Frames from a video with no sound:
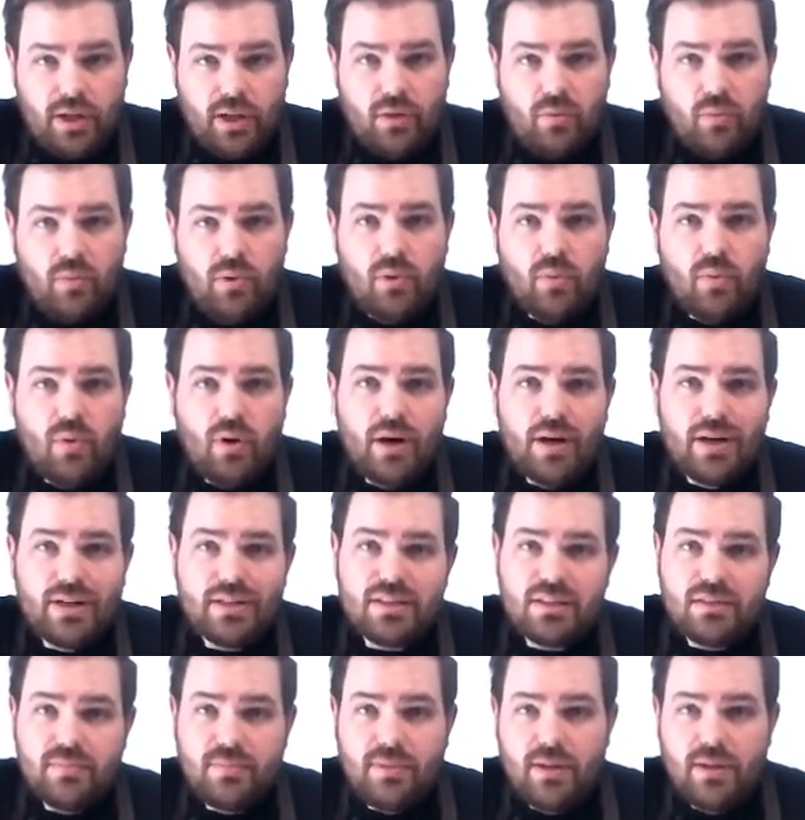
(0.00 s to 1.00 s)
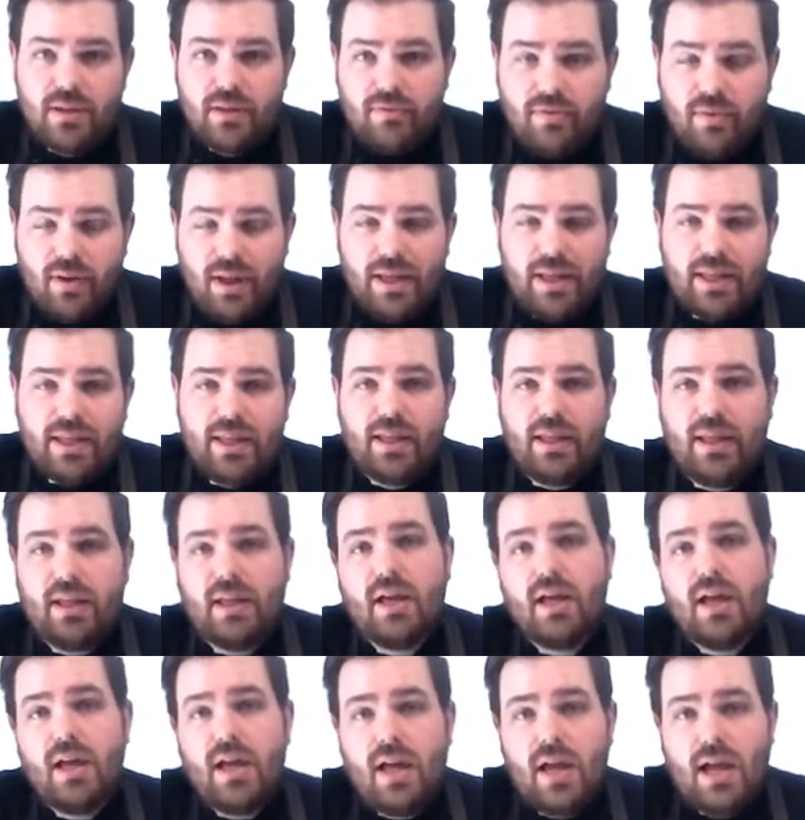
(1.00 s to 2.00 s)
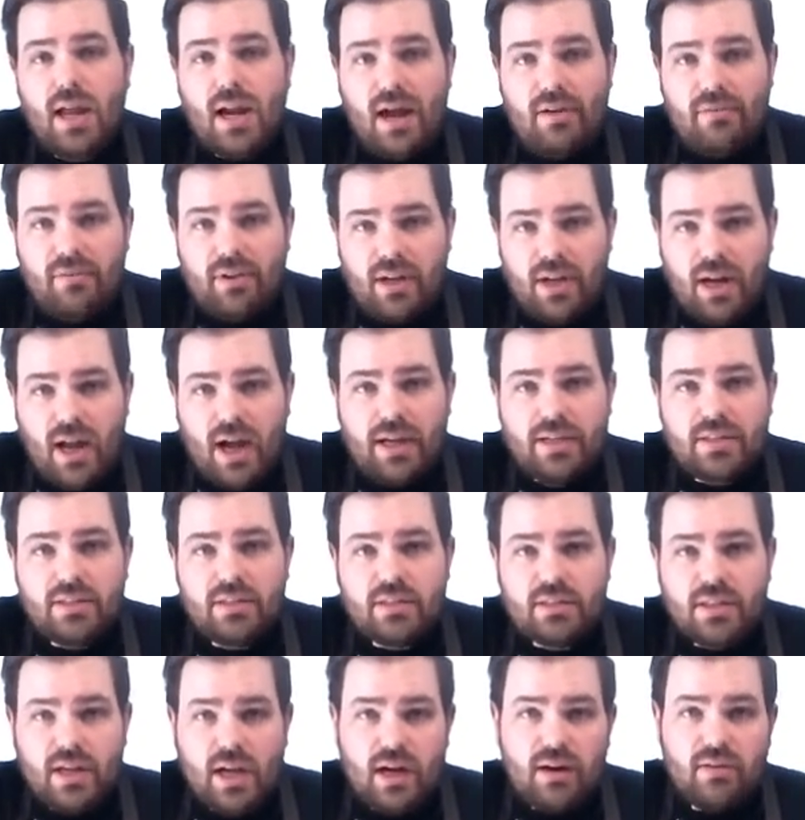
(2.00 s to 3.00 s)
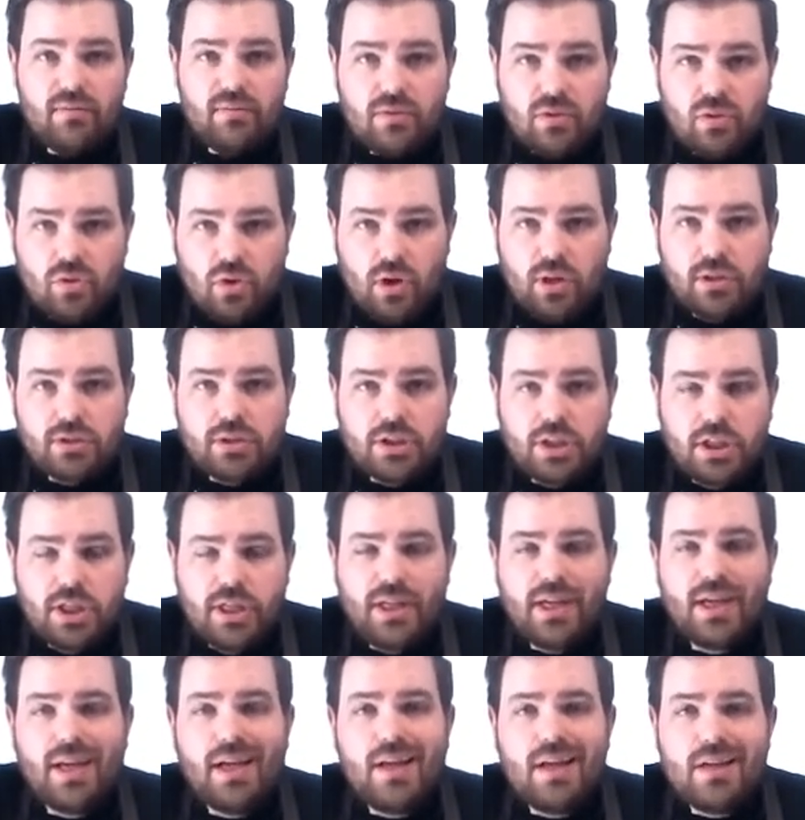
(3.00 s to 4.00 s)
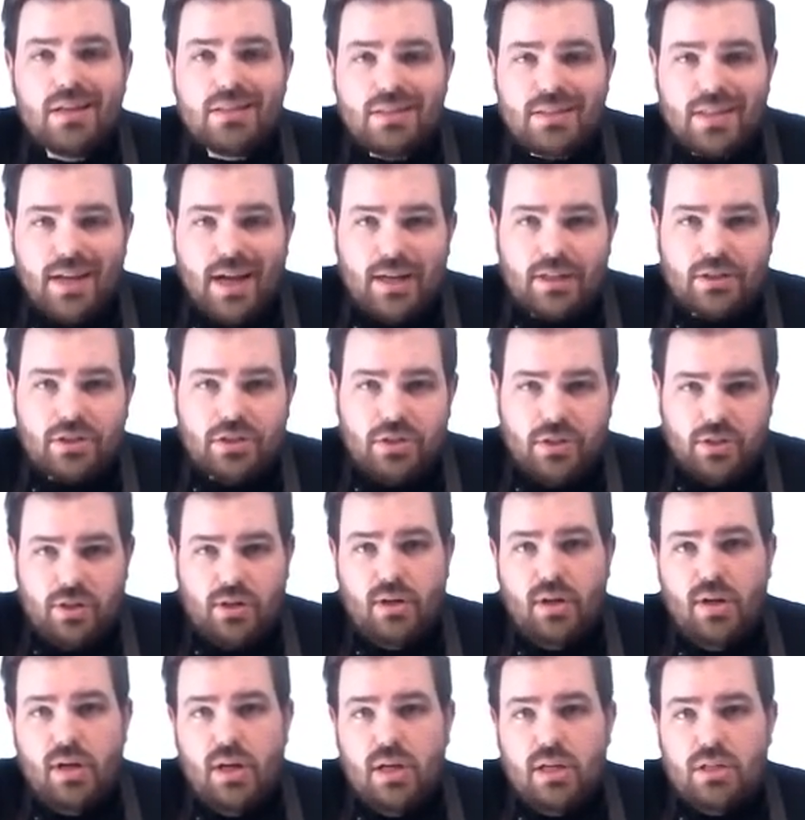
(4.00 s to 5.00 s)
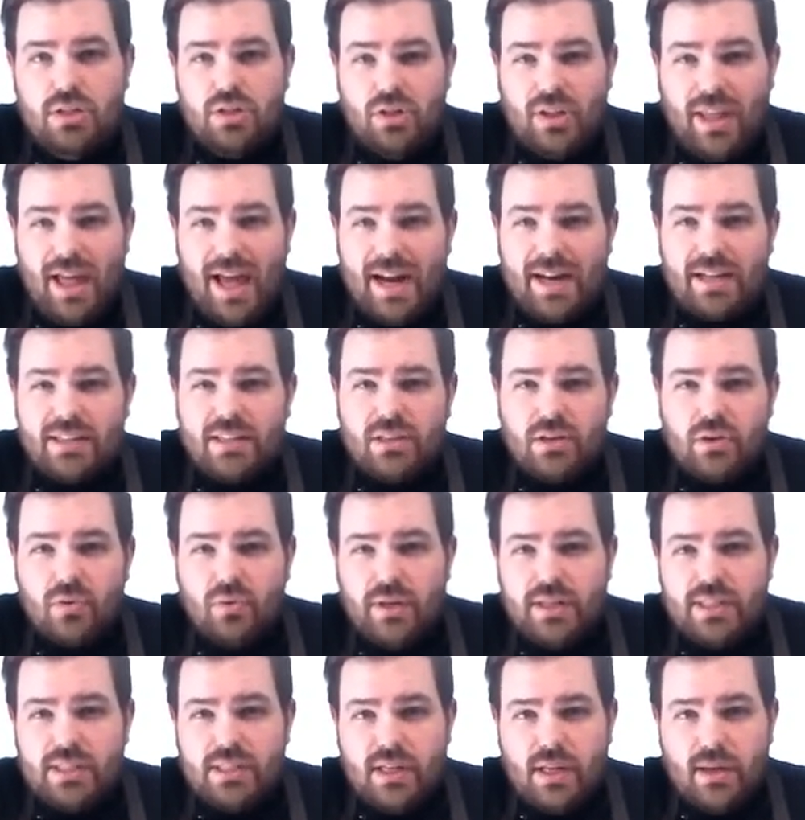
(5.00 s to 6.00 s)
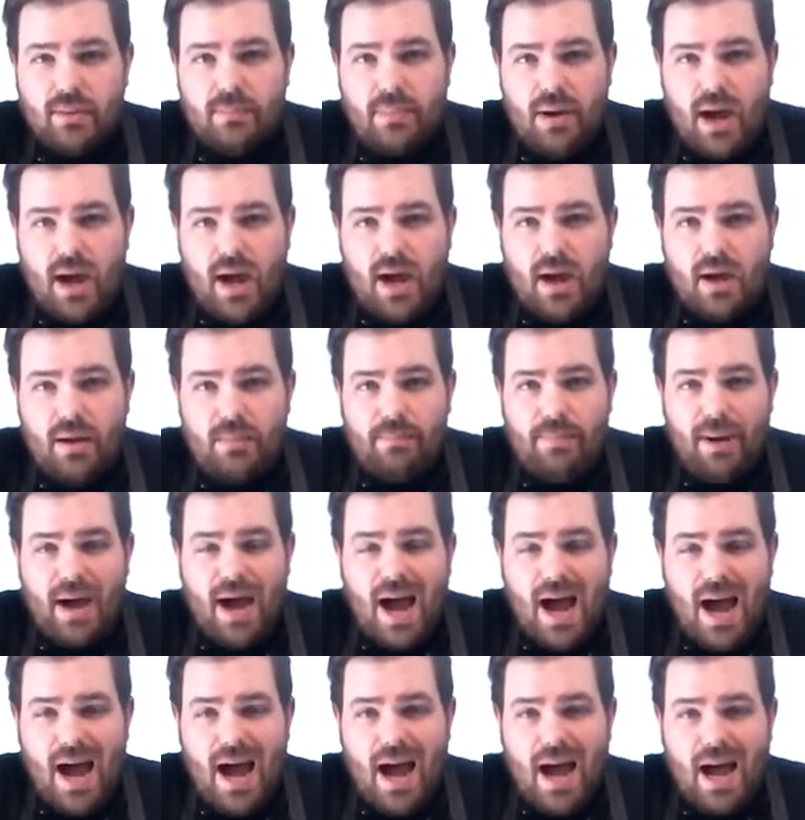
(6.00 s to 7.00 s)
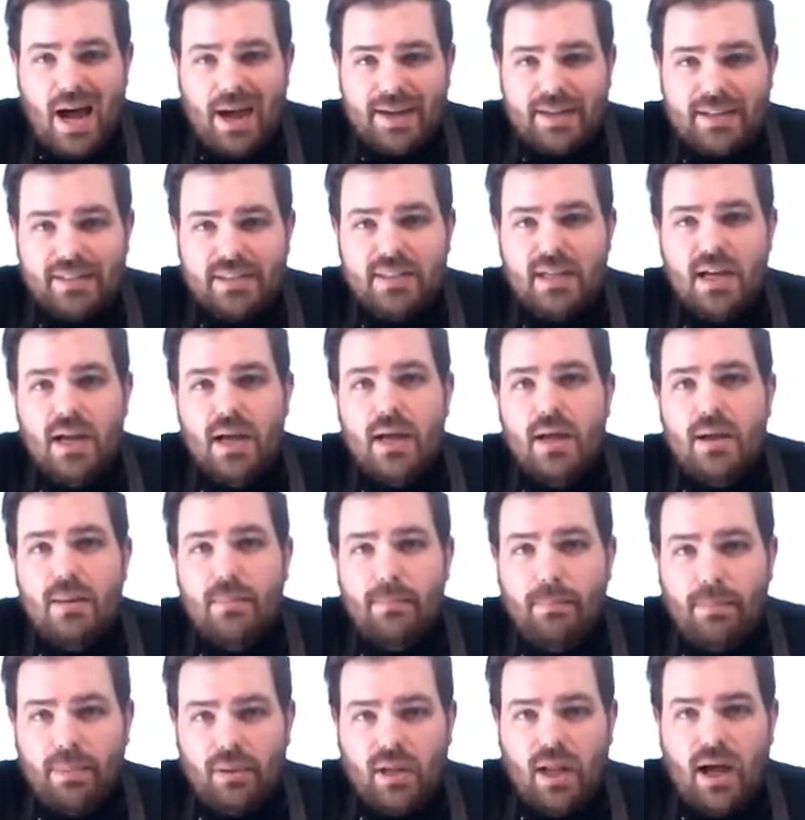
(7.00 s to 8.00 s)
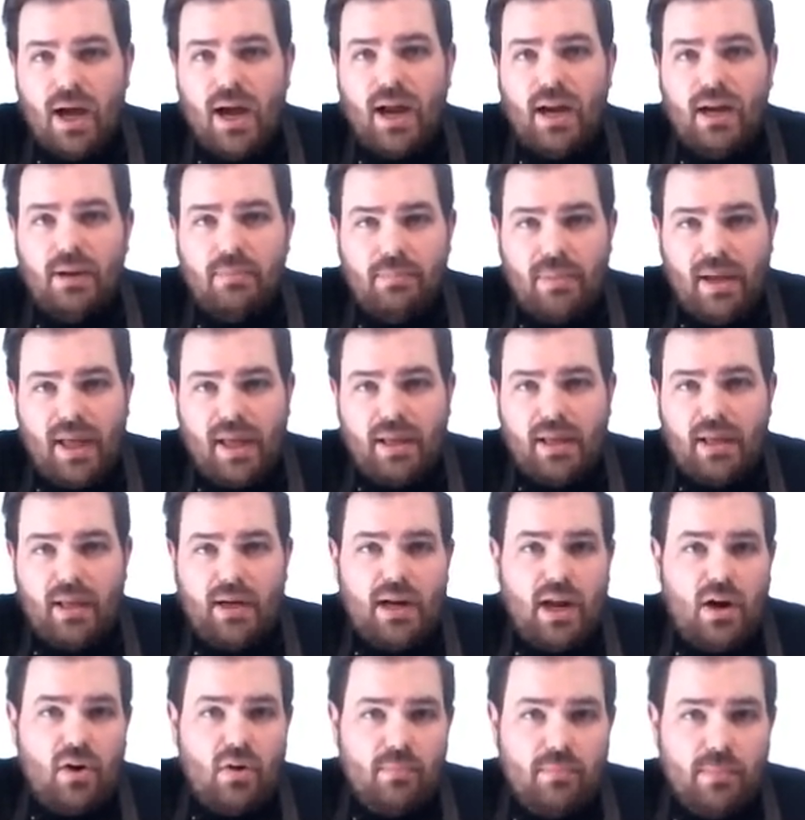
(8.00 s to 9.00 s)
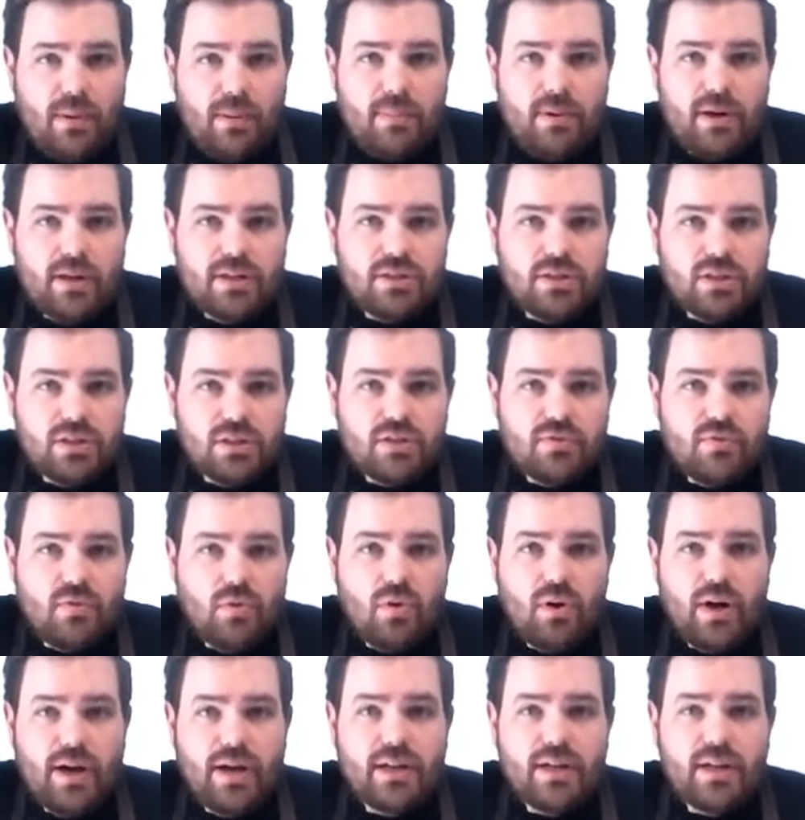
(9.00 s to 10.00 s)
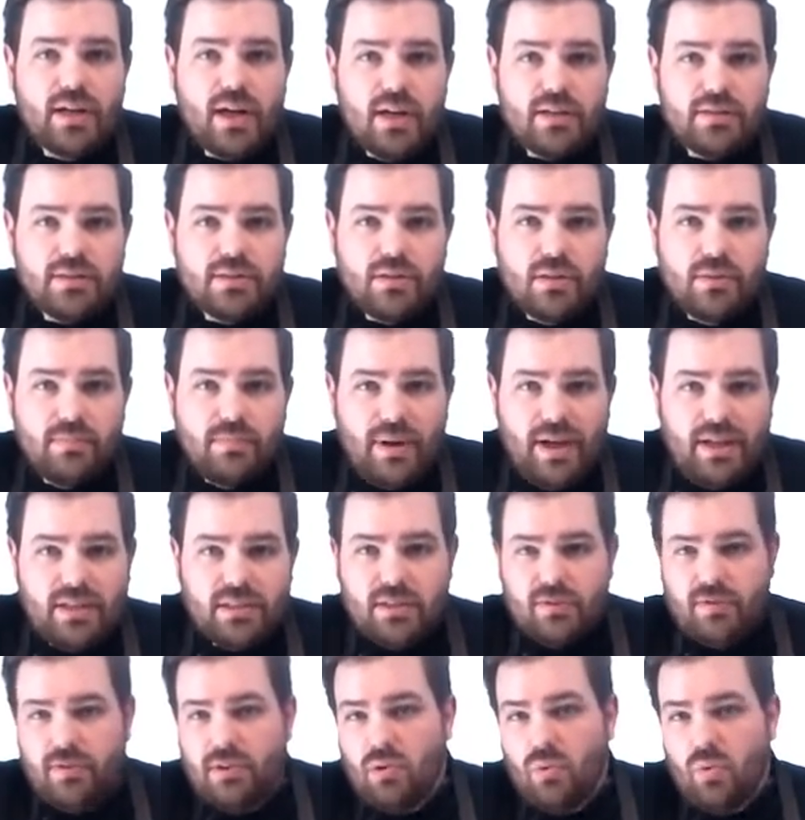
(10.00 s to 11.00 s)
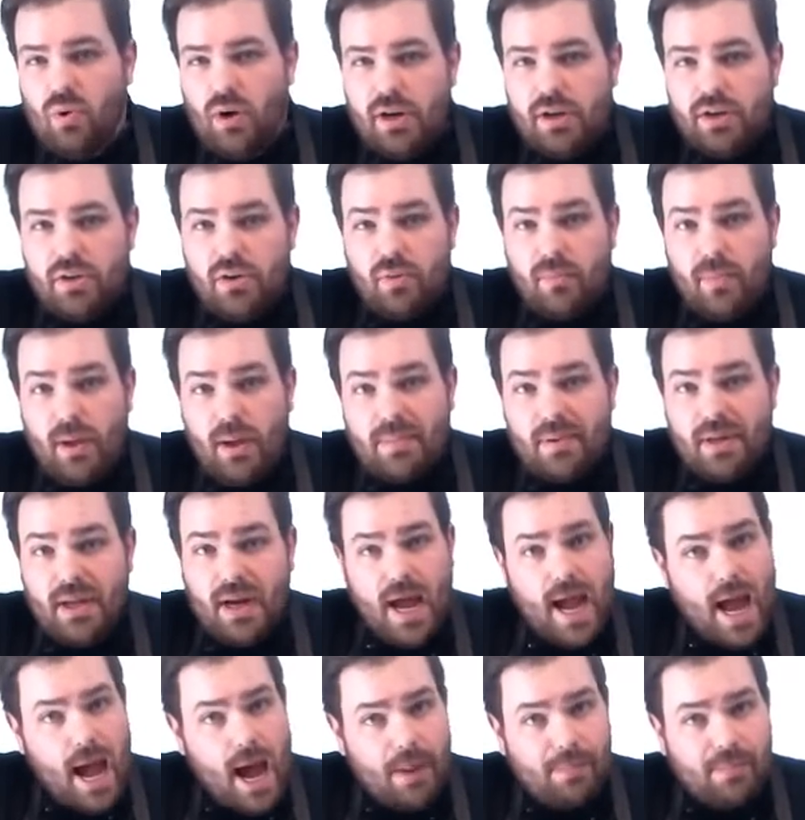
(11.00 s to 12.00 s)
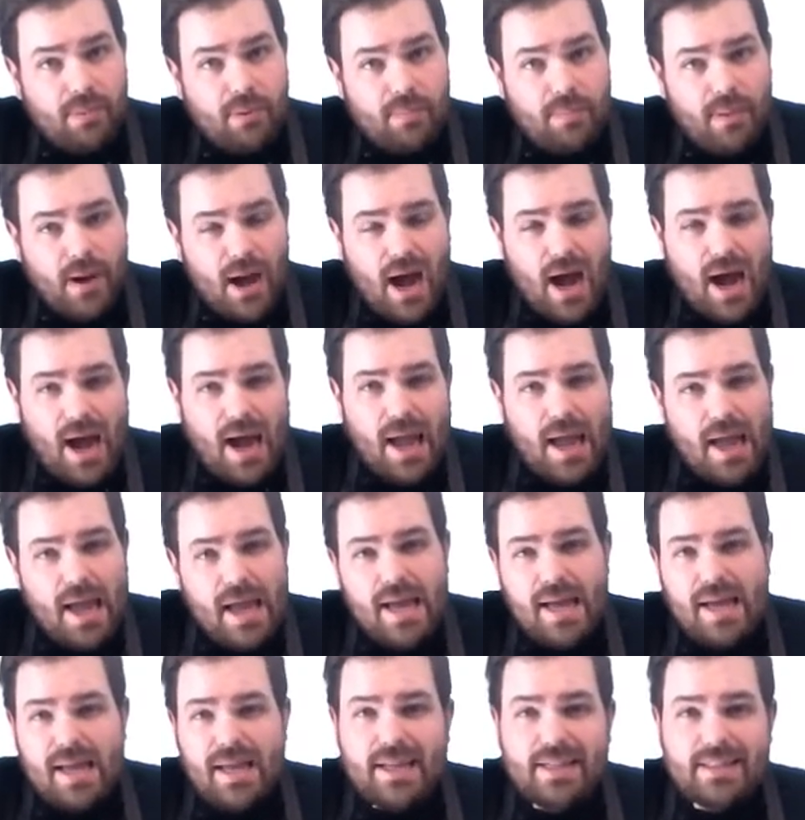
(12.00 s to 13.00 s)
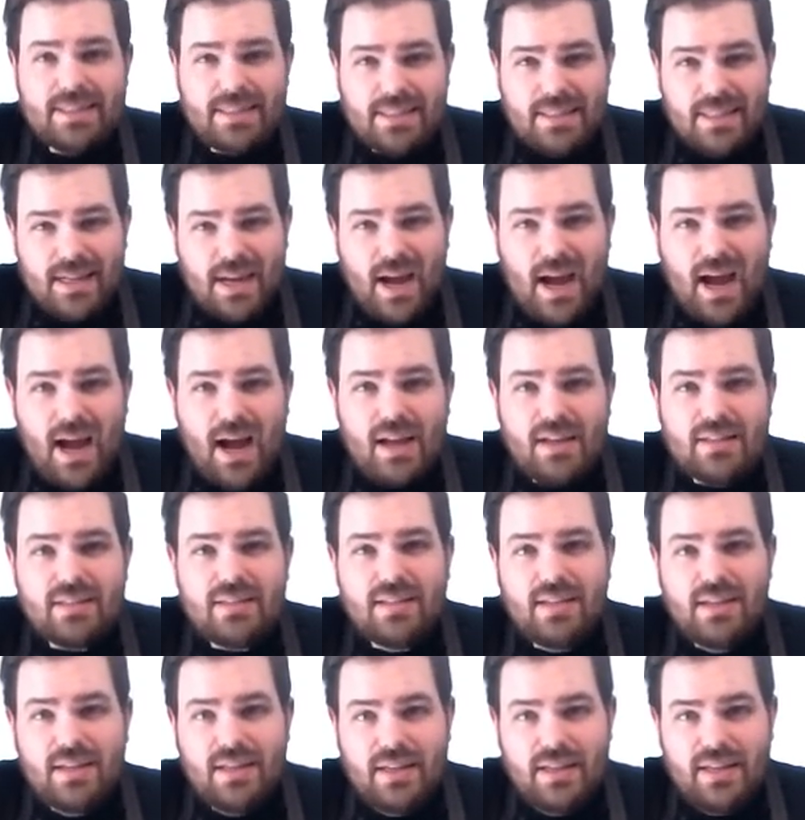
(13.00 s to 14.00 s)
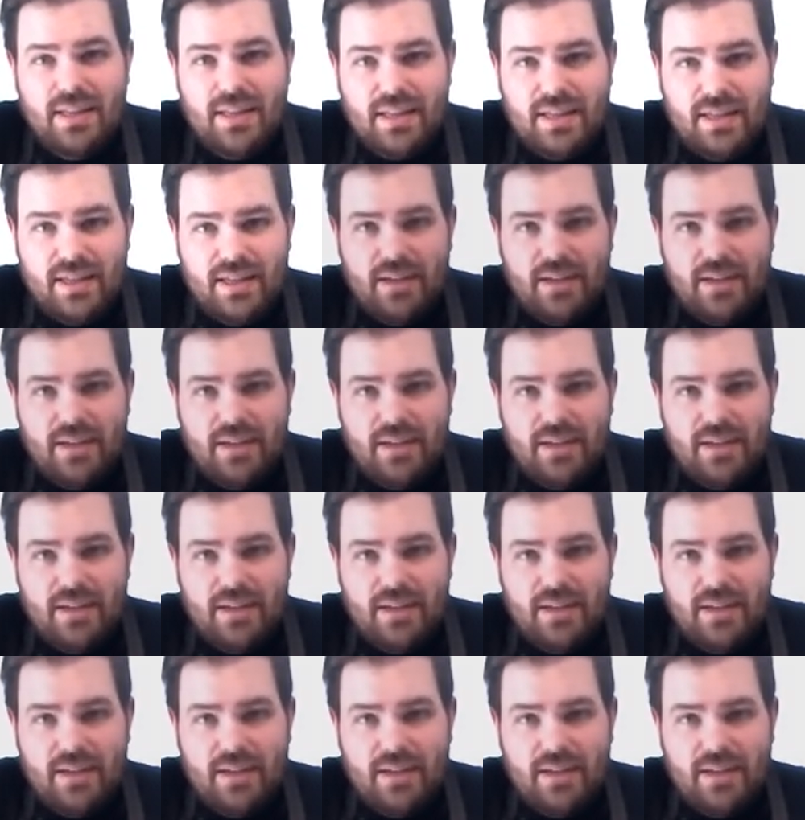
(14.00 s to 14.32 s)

We want it to be flaky and have a nice kind of crunchy texture. So that is the reasoning behind blind baking. Now remember, it's just for a custard base. If you're wanting to do maybe an apple pie, it's not needed.